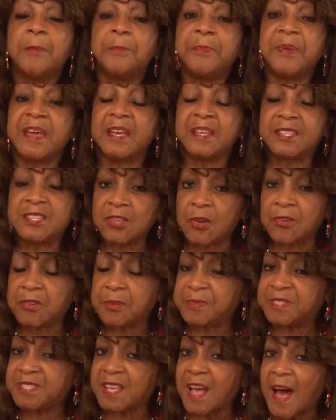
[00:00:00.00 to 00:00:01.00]
being
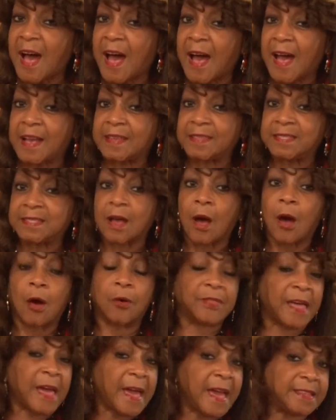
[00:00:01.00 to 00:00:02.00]
circumcised
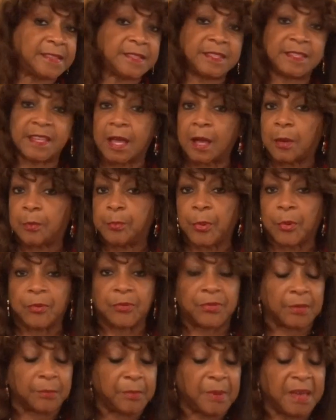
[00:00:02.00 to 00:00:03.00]
on the eighth day of
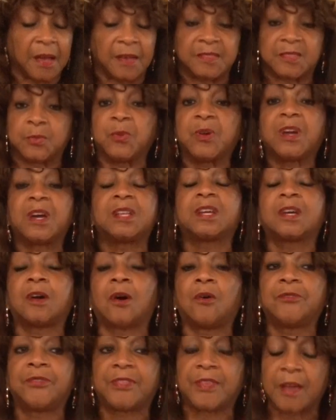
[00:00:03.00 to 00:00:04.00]
birth, the males, and we're gonna
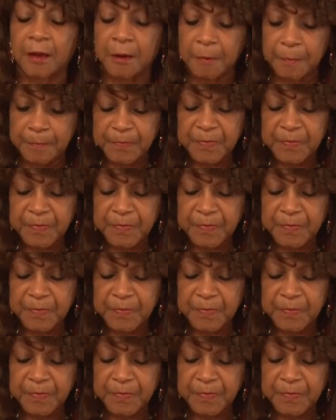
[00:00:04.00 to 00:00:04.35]
go there.